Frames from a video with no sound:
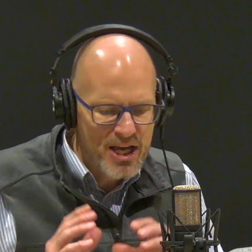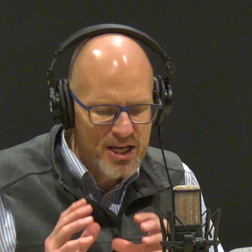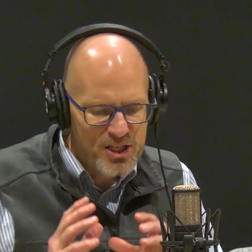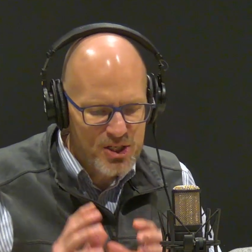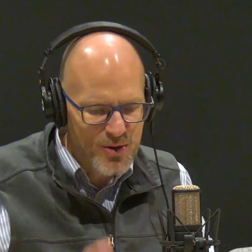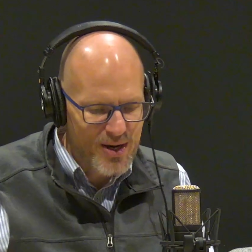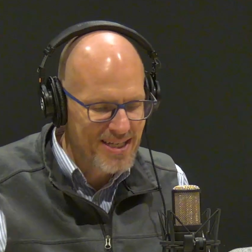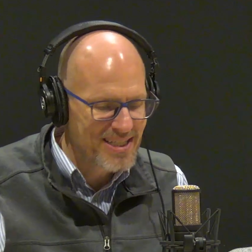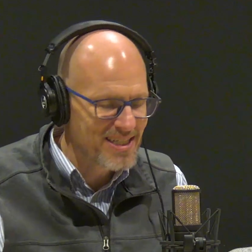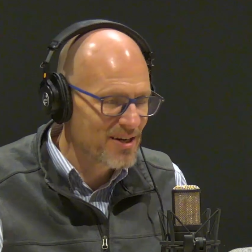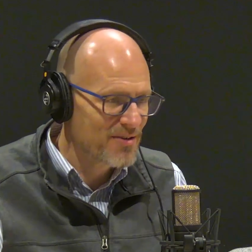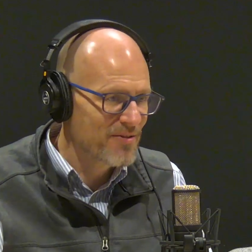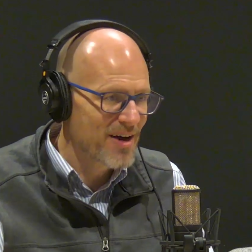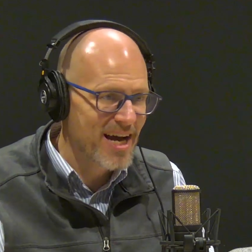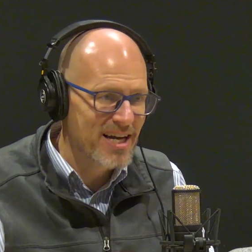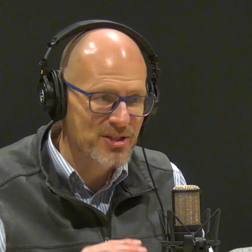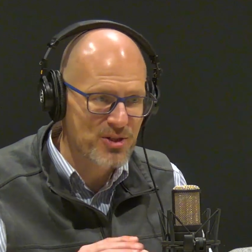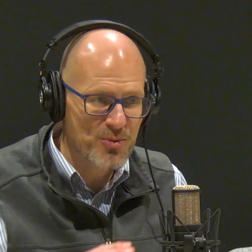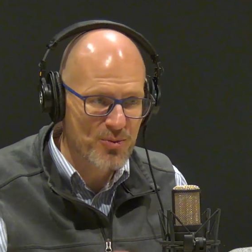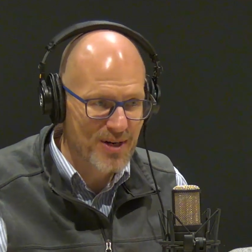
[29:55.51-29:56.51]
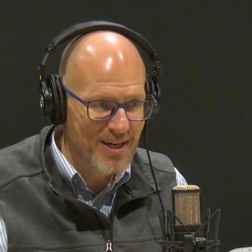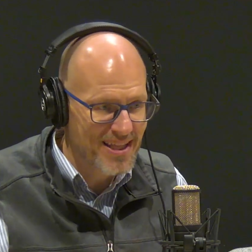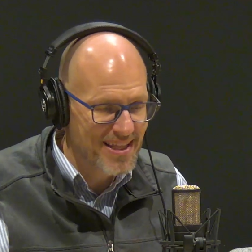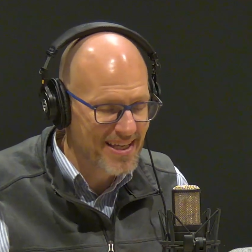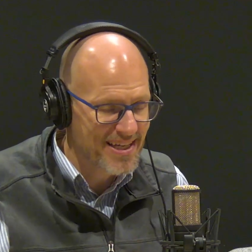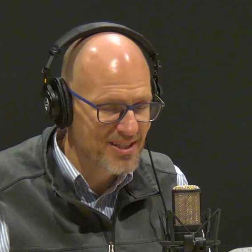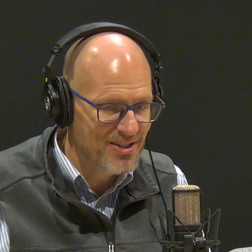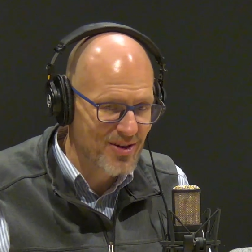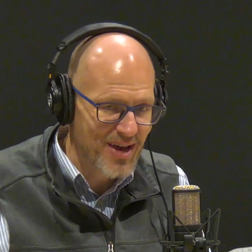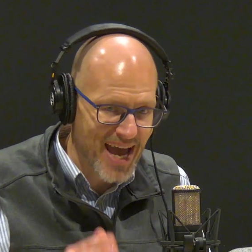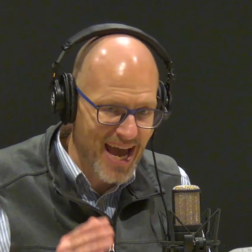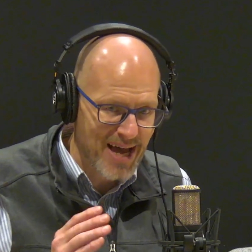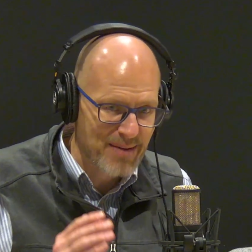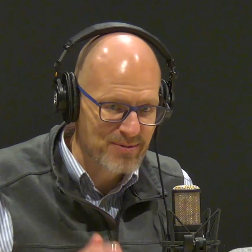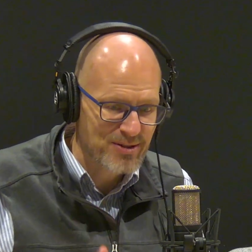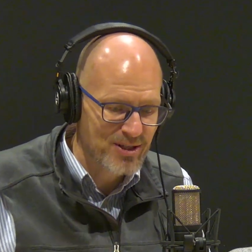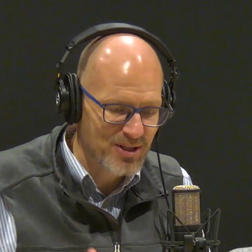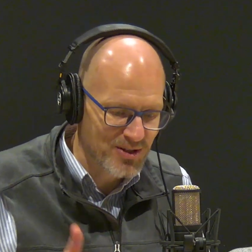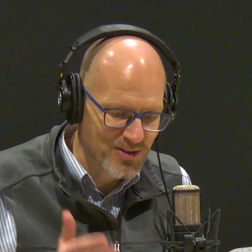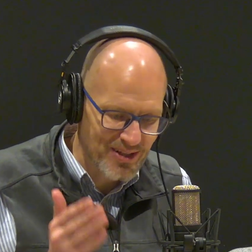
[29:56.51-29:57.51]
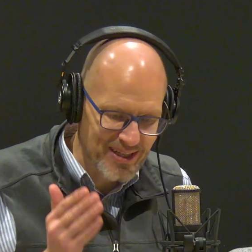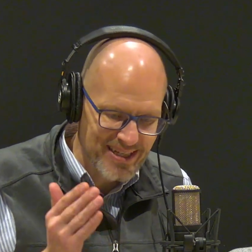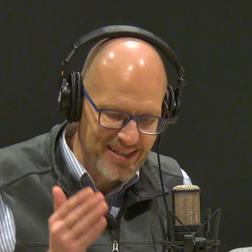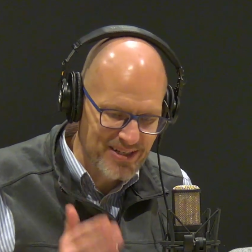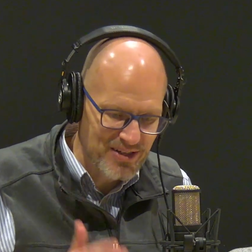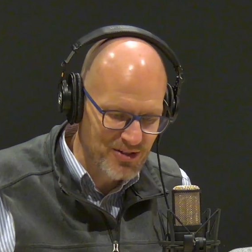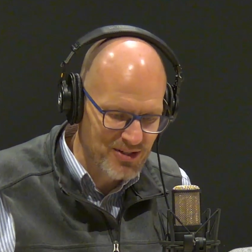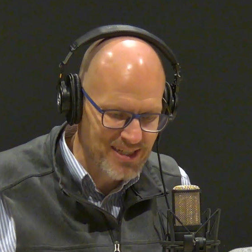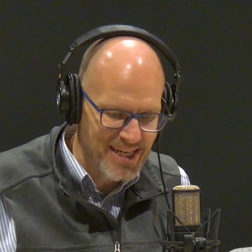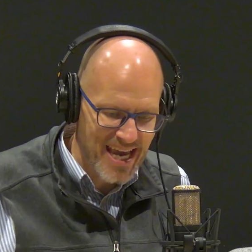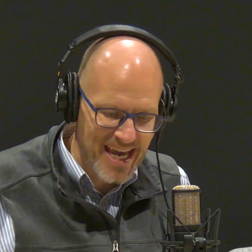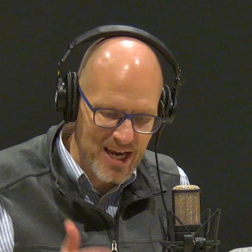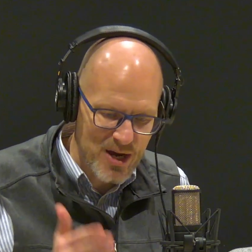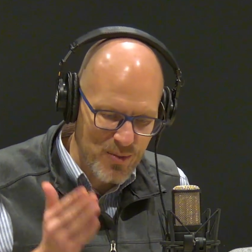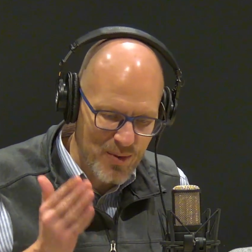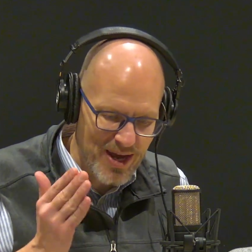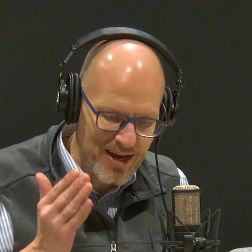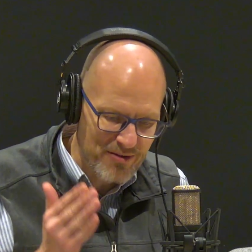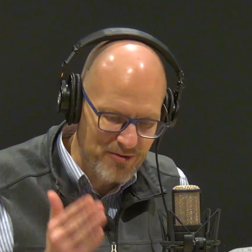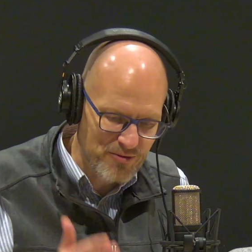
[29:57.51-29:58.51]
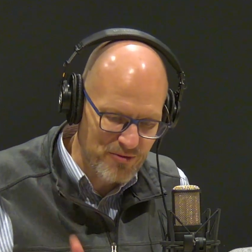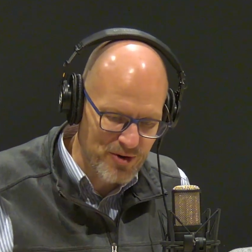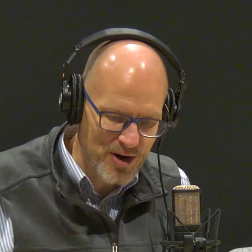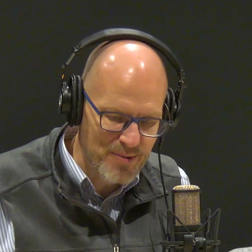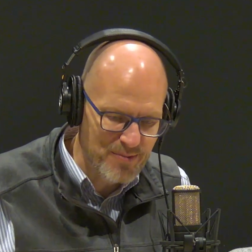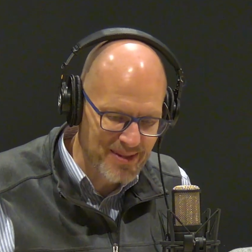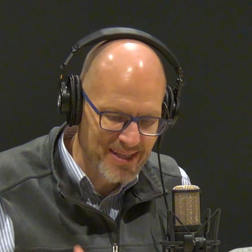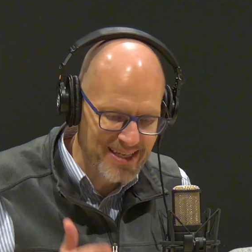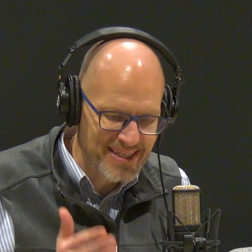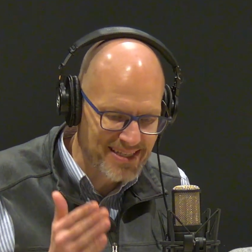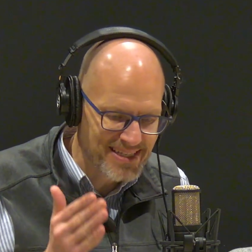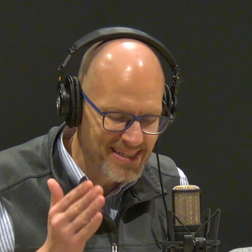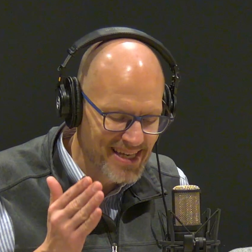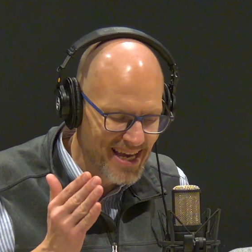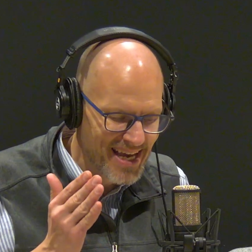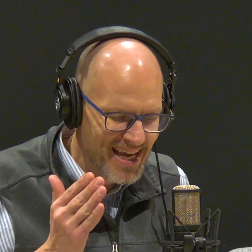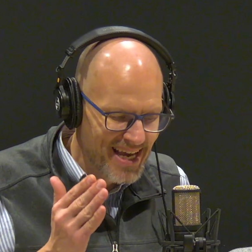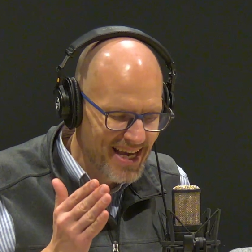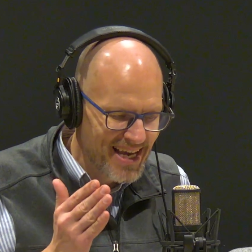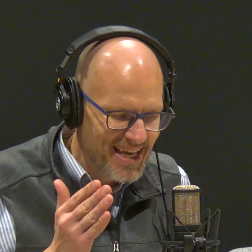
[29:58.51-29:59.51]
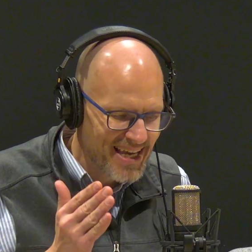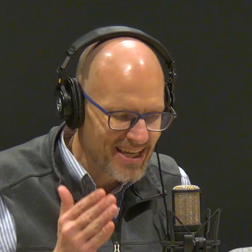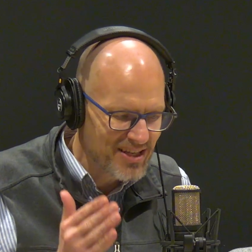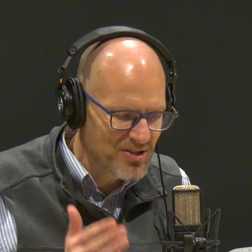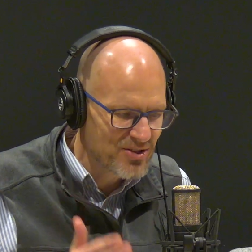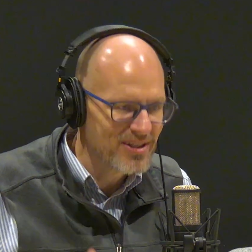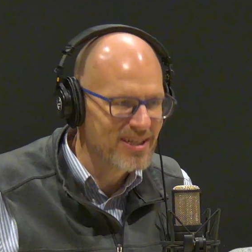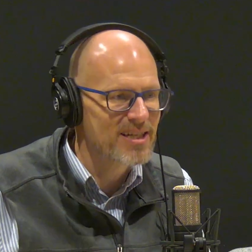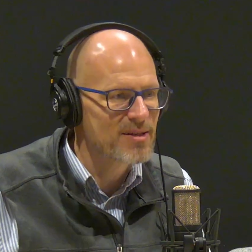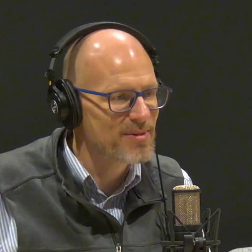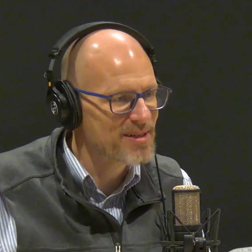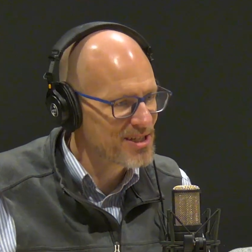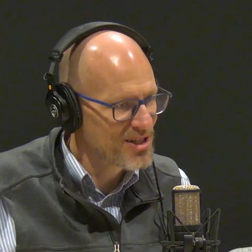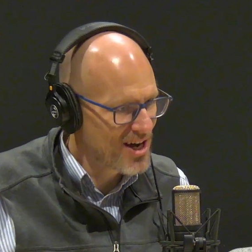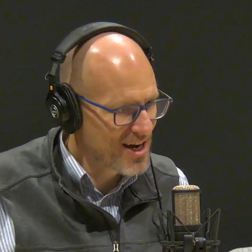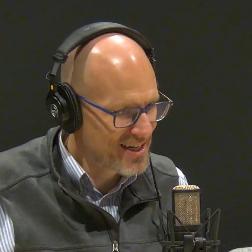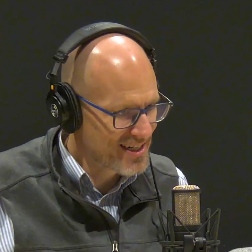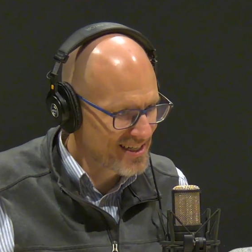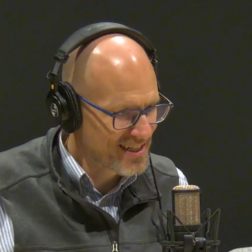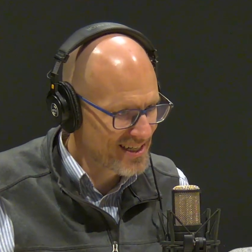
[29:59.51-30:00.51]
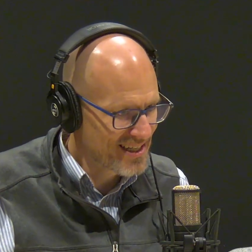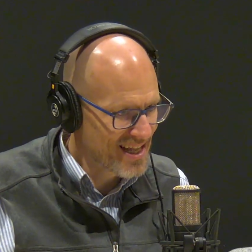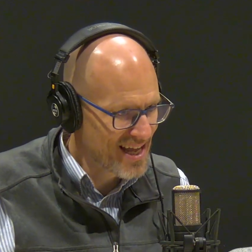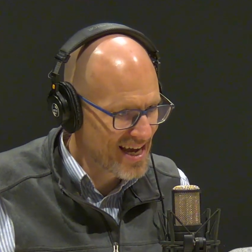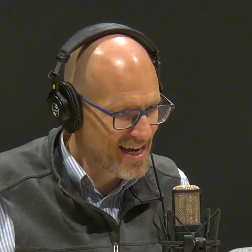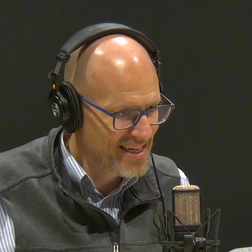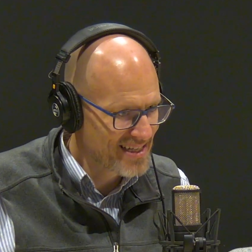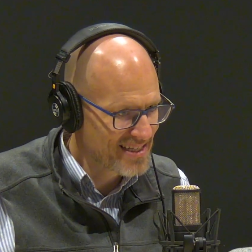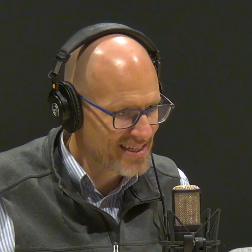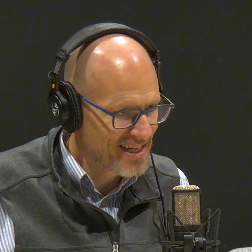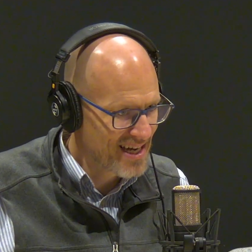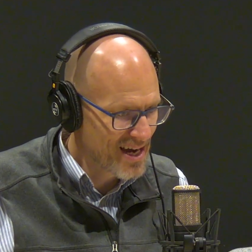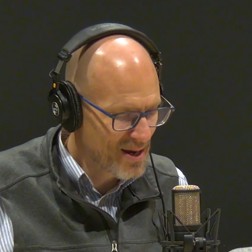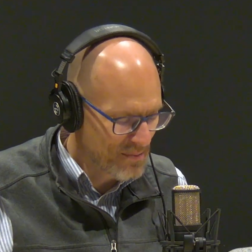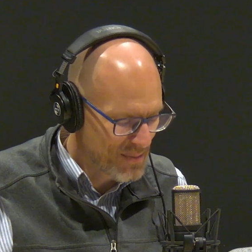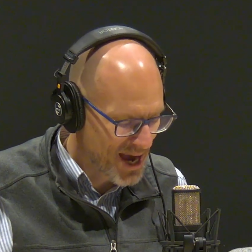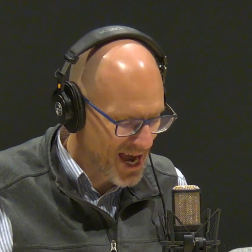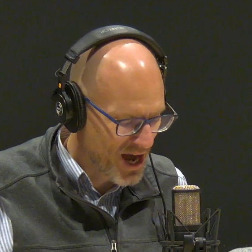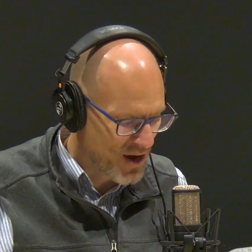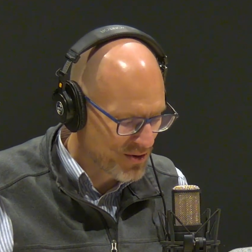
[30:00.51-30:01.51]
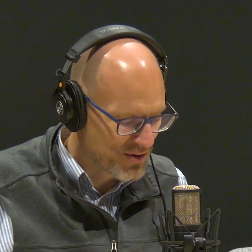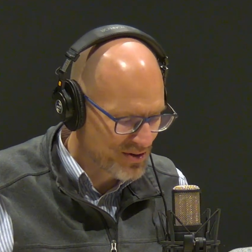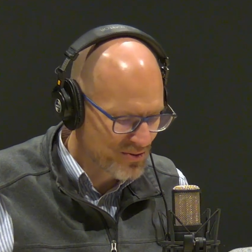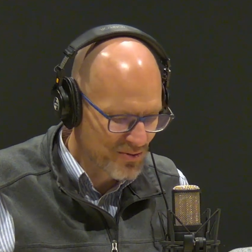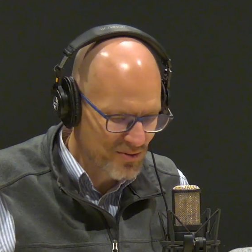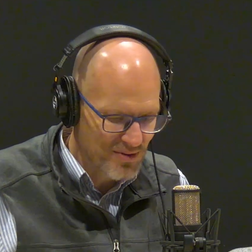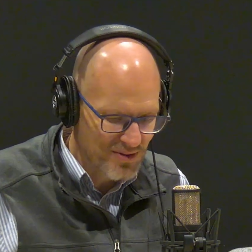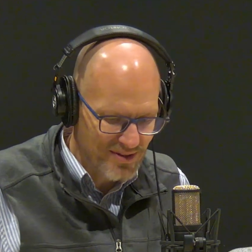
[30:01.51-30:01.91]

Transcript: So as an advisor, one of the things you absolutely your takeaway from this is you need to be talking to clients about